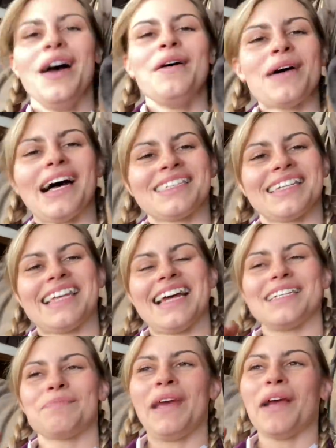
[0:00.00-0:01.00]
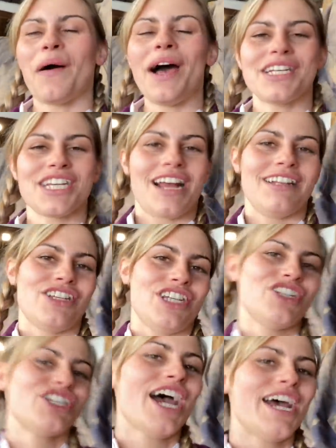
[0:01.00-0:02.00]
But as I said, it's been quite a
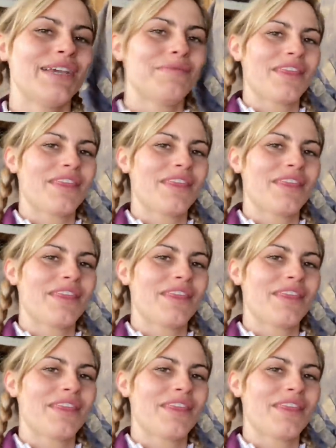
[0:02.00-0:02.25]
challenging journey with